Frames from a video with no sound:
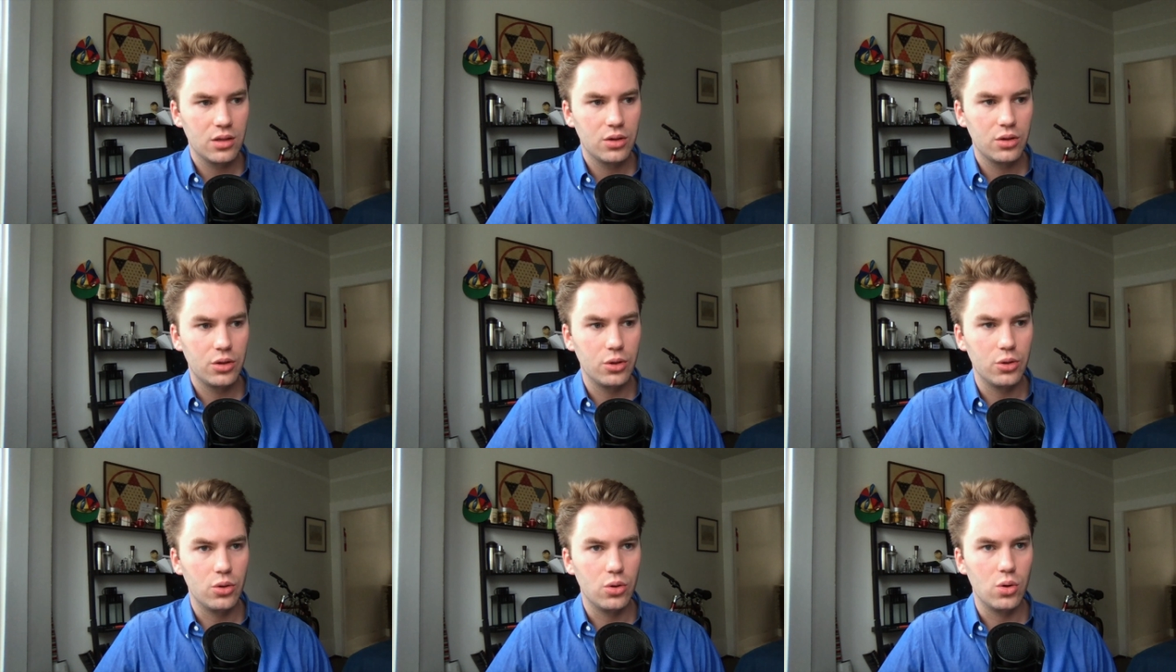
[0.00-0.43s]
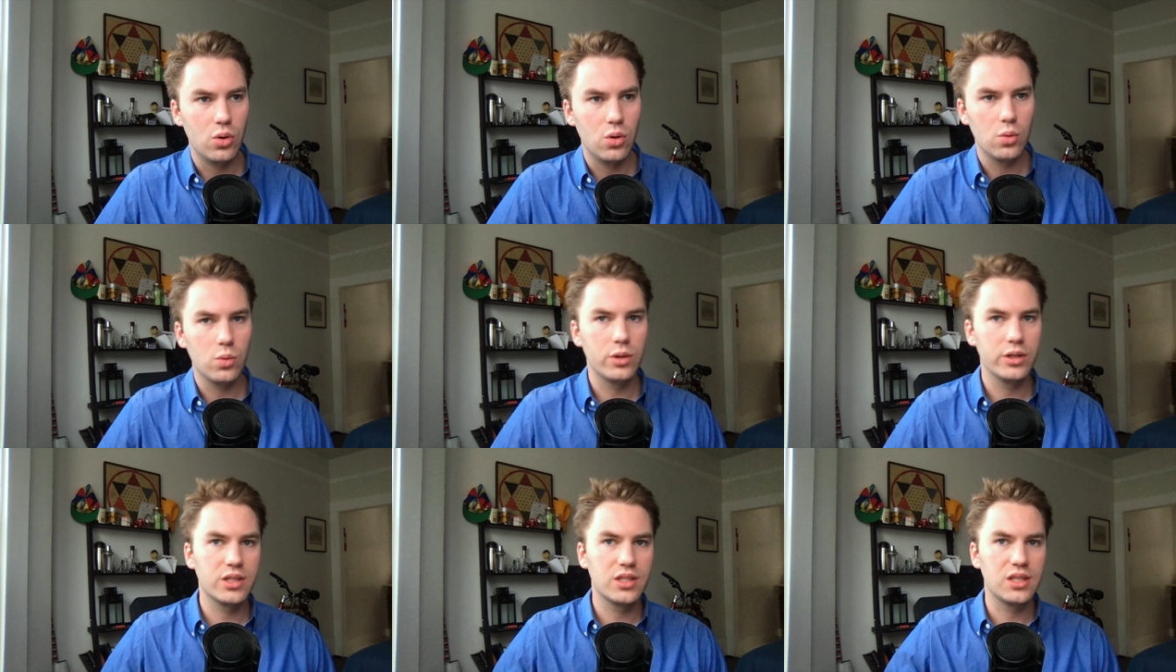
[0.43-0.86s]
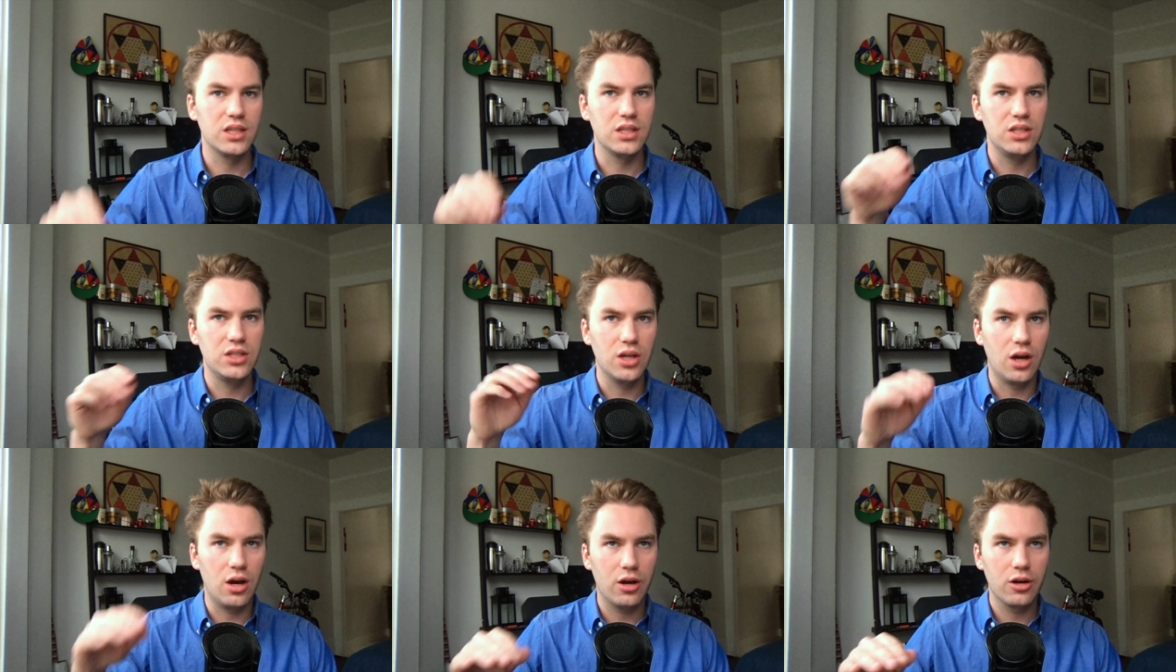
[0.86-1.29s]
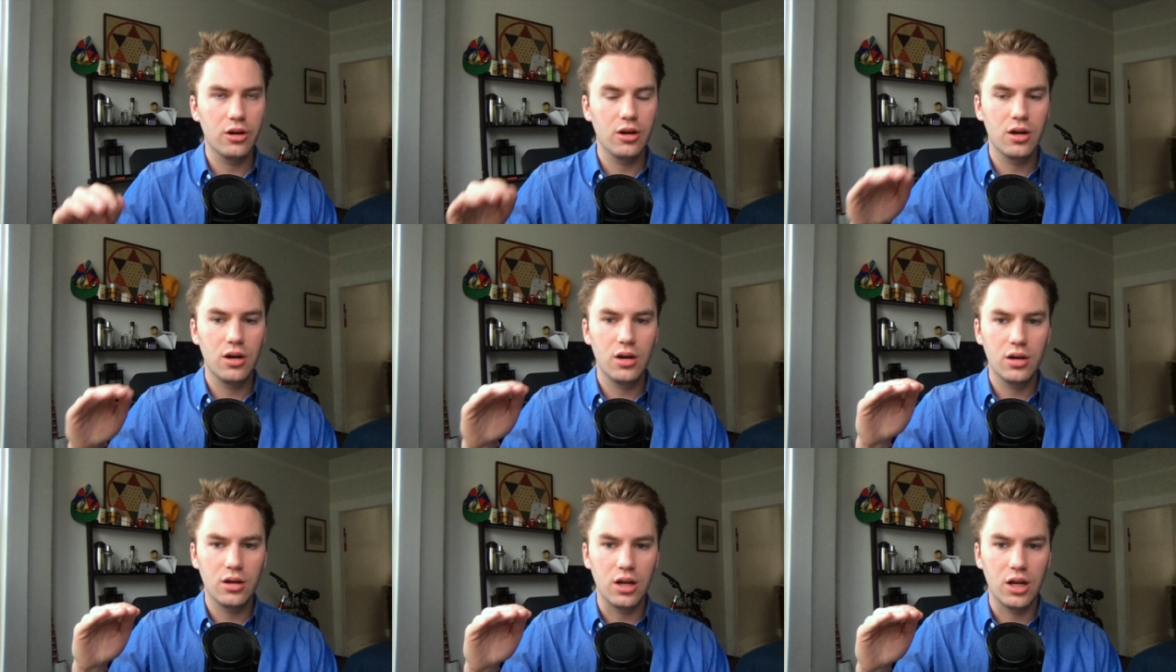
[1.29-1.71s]
who was the
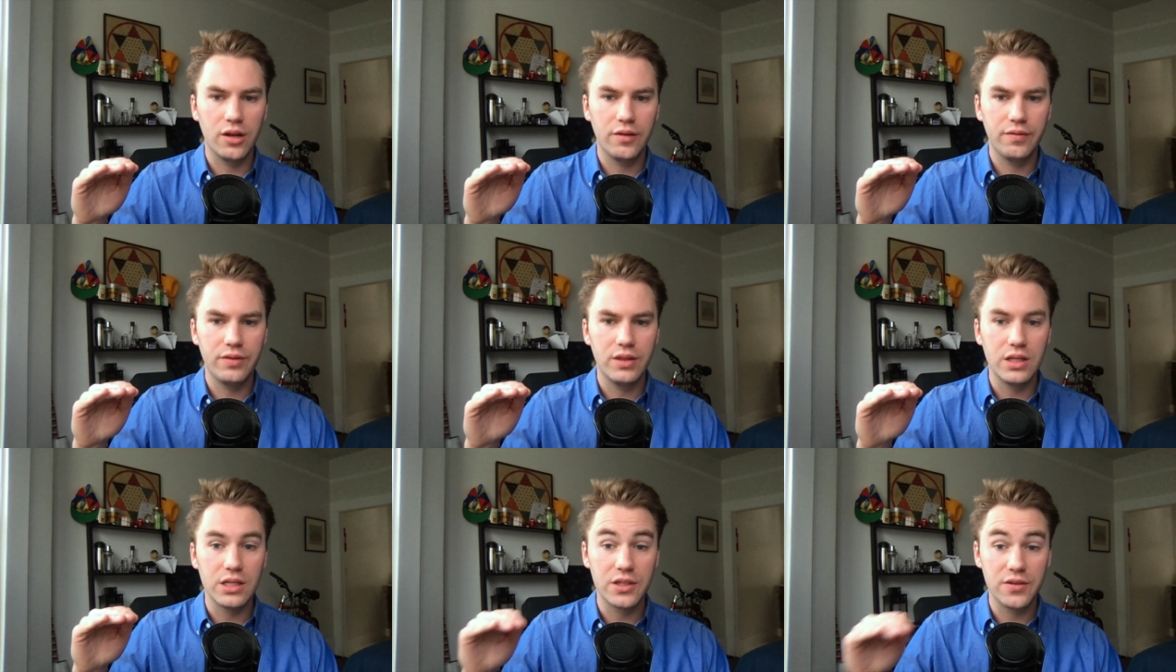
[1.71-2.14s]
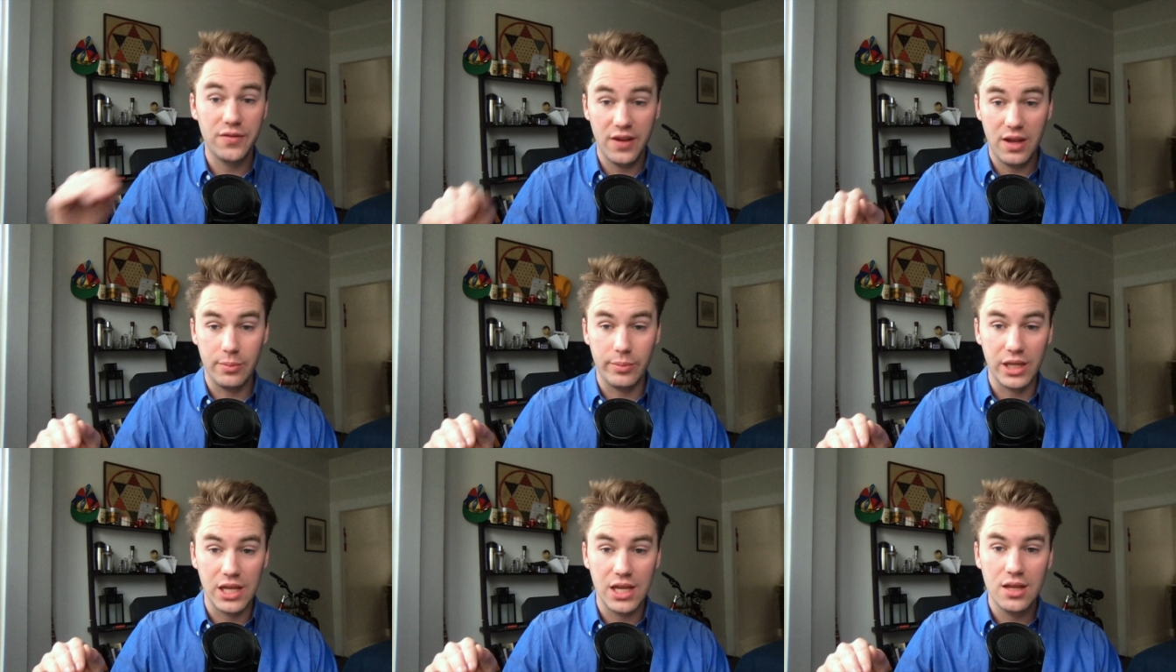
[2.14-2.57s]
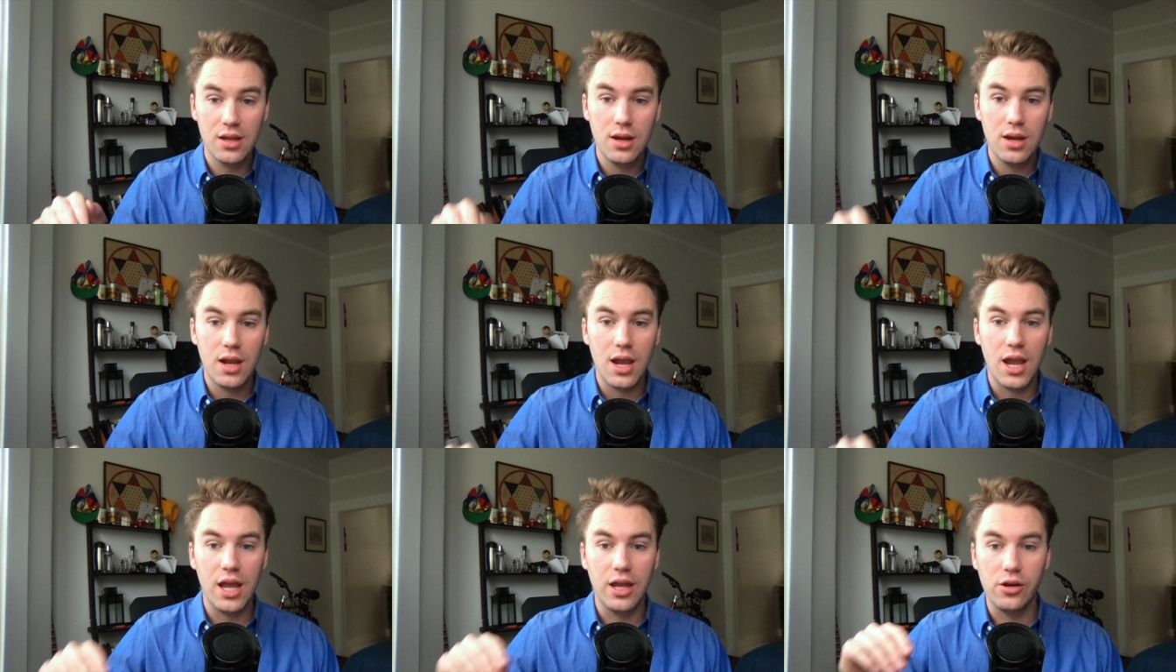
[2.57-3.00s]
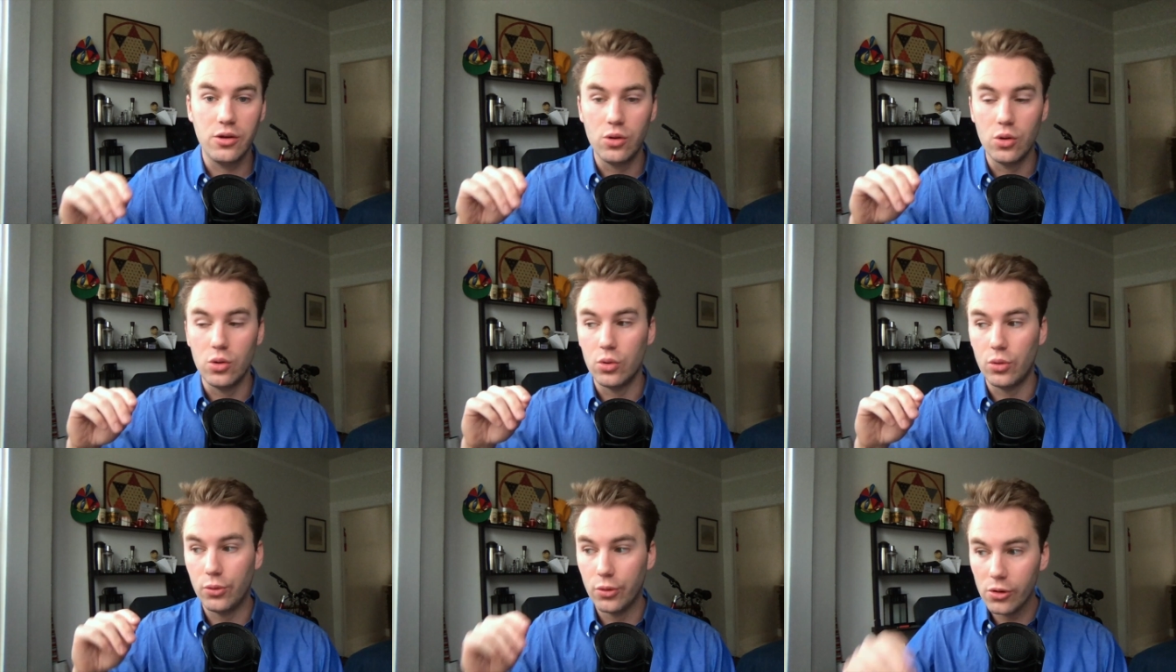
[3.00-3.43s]
daughter of this family and
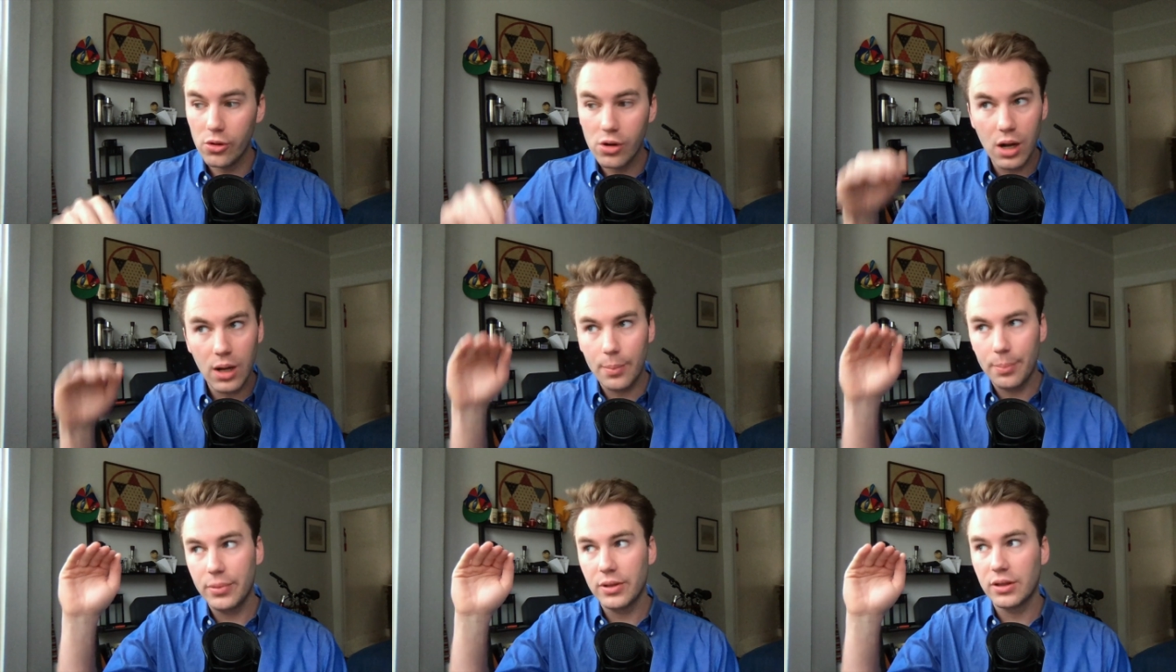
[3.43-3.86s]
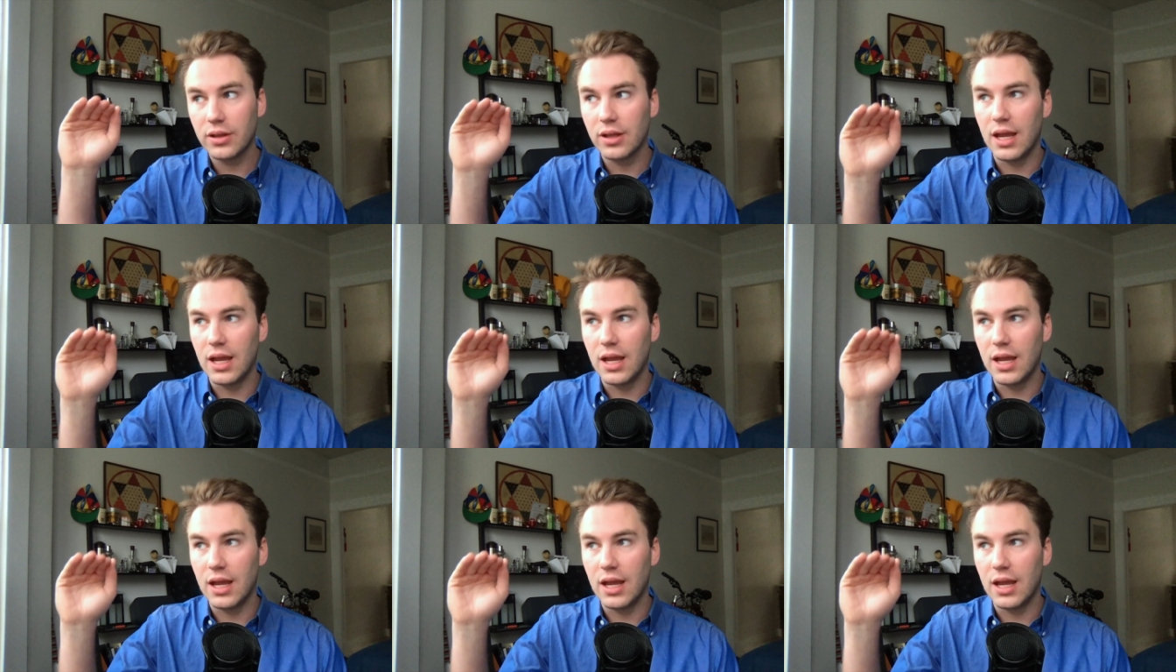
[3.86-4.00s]
who grew up,